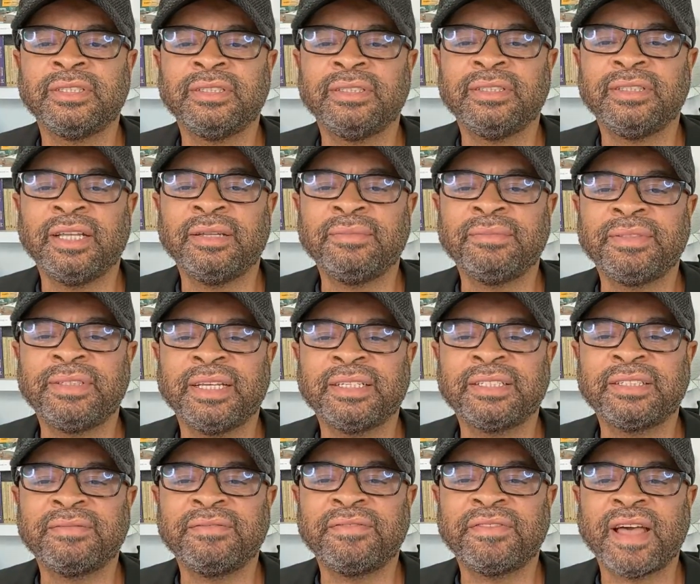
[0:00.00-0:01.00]
Yep,
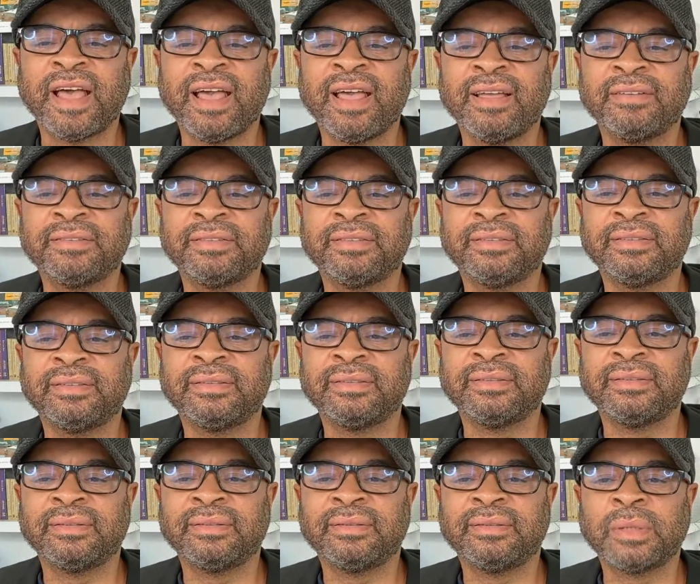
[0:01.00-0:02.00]
DSM-5.
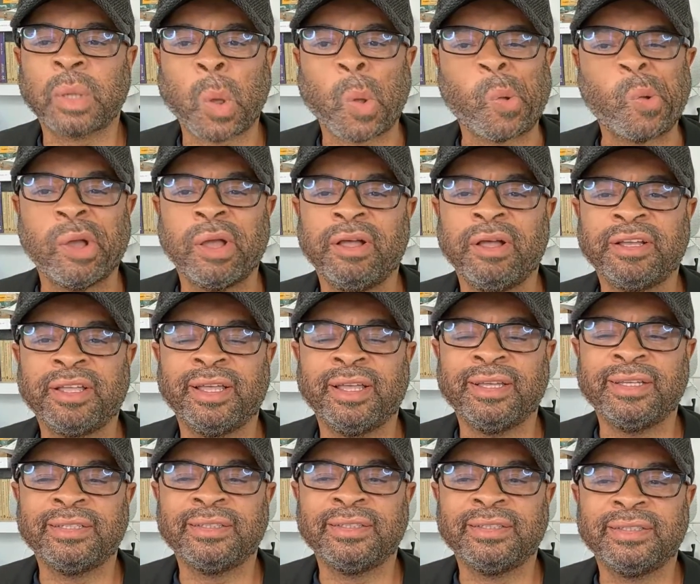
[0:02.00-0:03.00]
Okay.
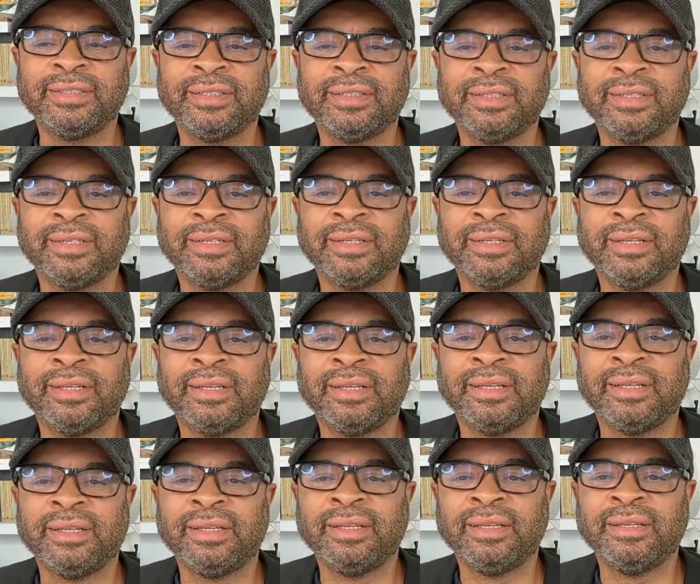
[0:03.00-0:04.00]

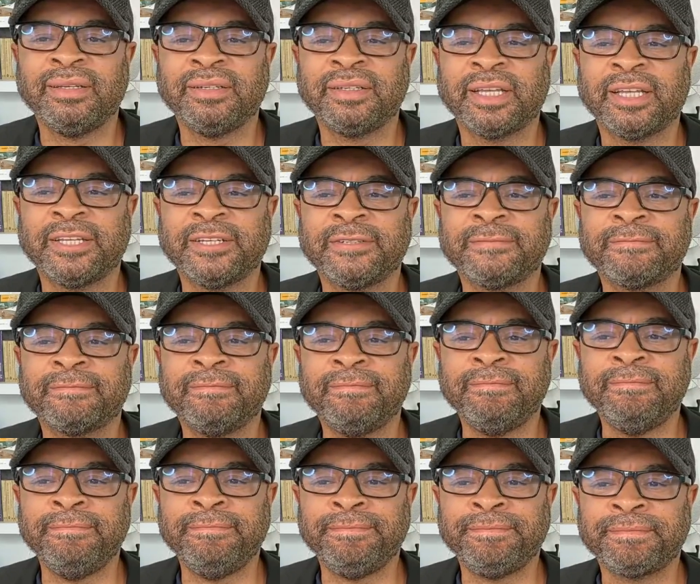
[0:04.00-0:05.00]
Okay.
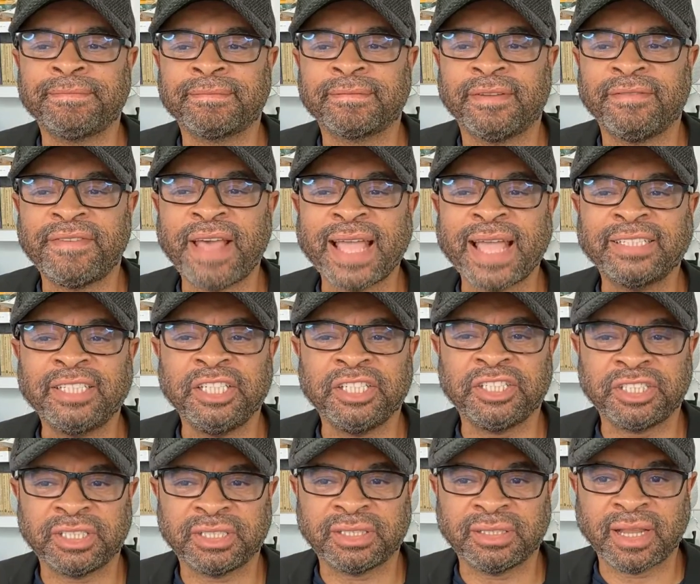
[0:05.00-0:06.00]

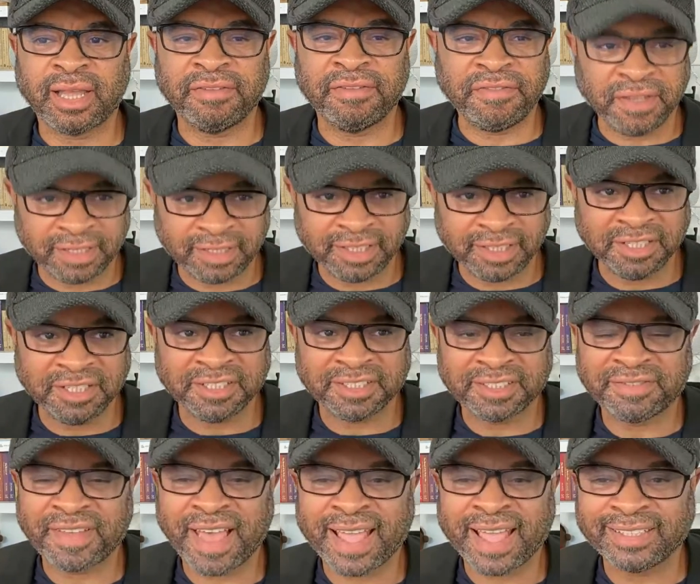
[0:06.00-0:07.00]
Factitious, not fictitious.
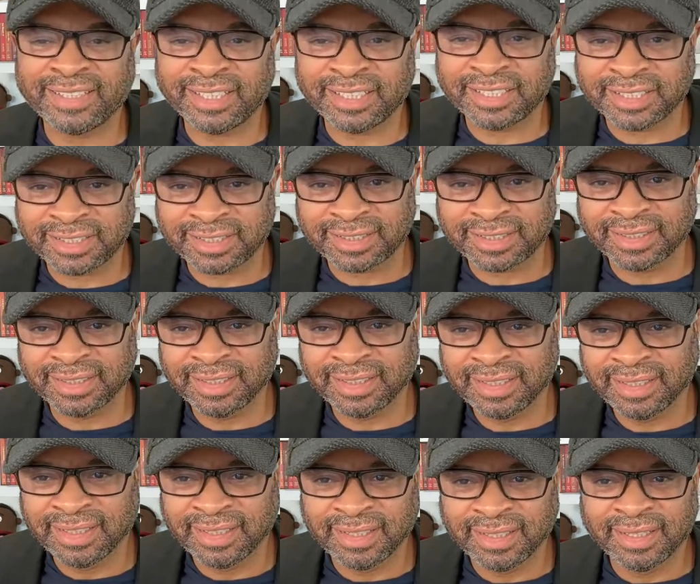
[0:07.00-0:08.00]
Factitious.
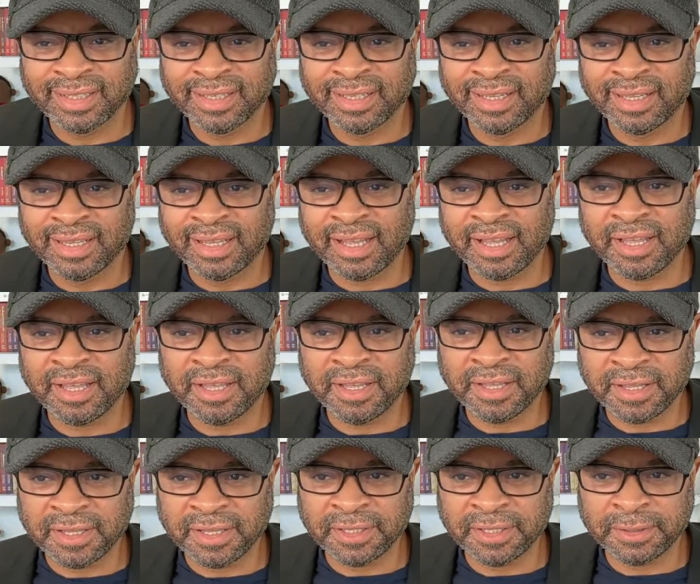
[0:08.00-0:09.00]

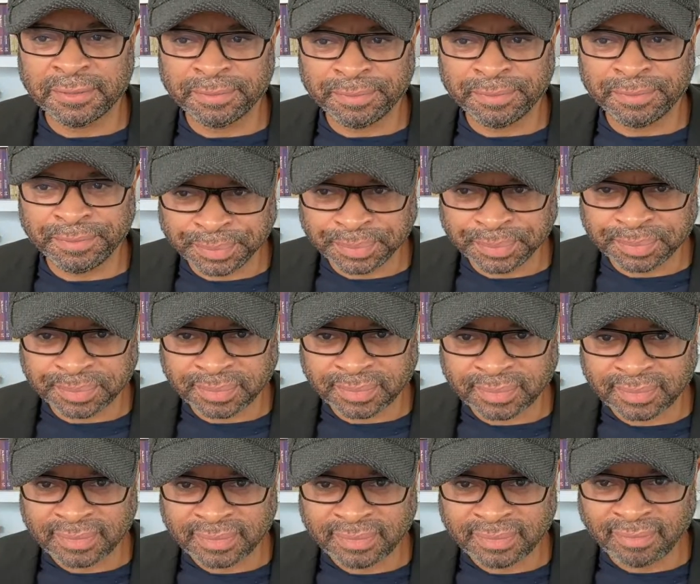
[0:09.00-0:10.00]
Um.
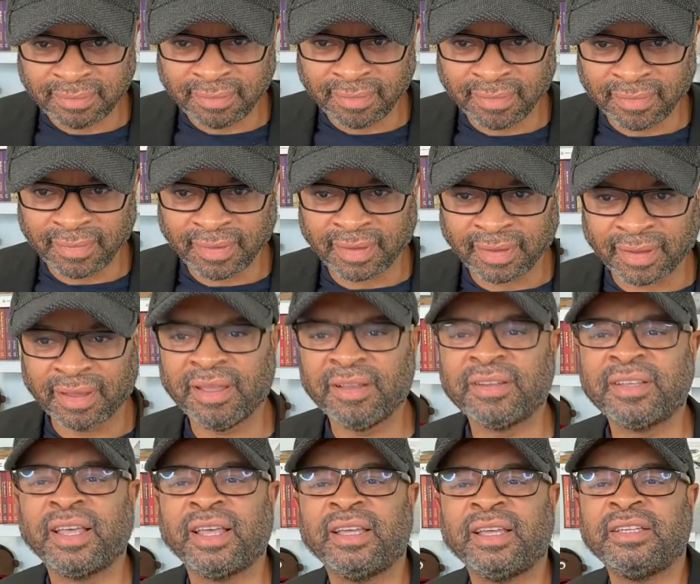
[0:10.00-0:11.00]

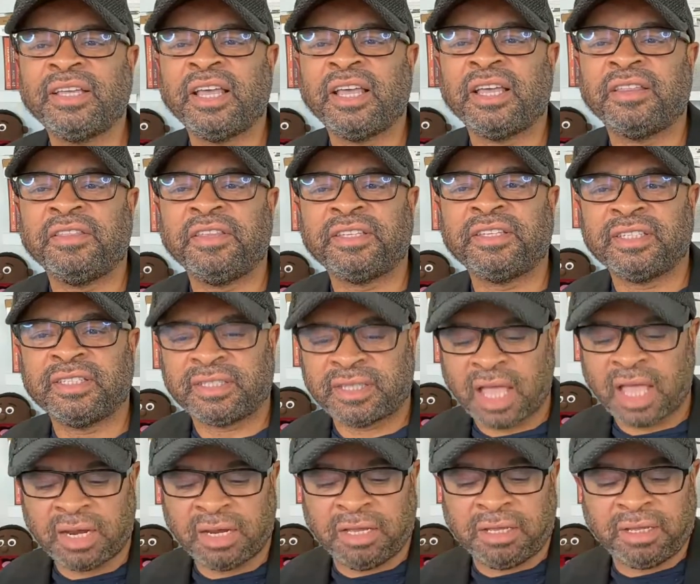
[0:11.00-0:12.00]
Okay. Yeah. This is
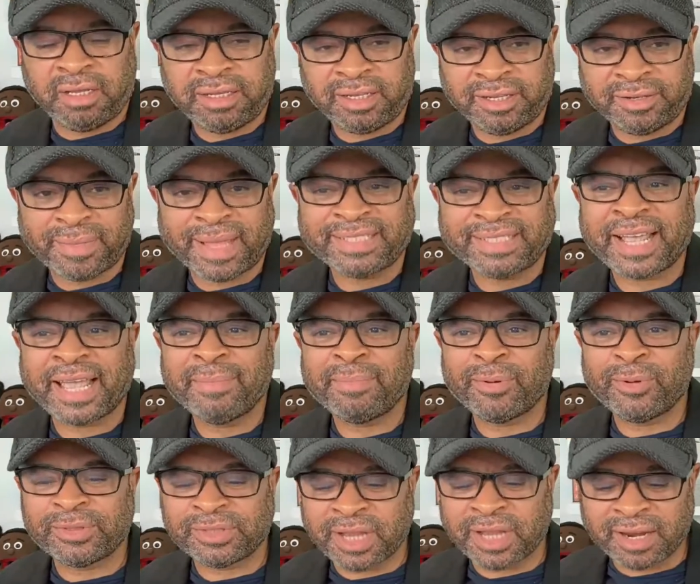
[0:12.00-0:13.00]
not my
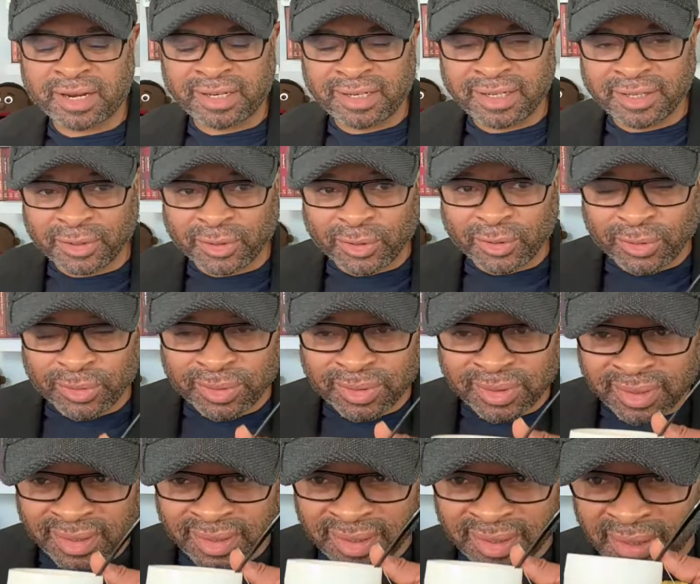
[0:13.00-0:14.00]
typo is not a clinical
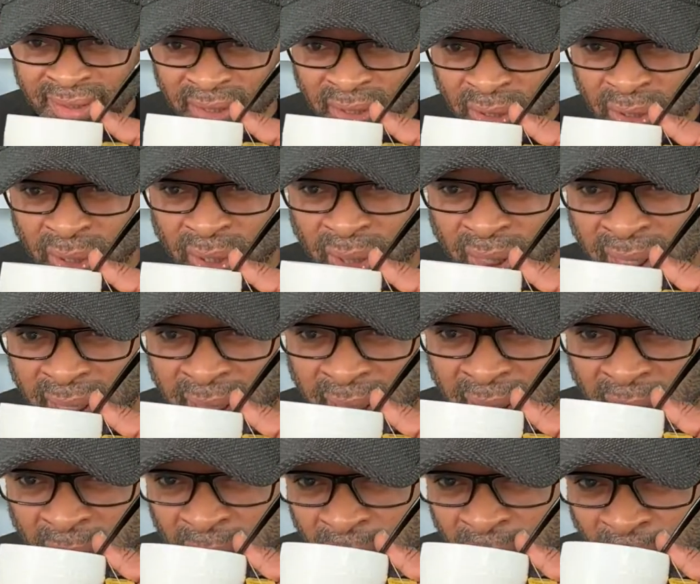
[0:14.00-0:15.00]
uh,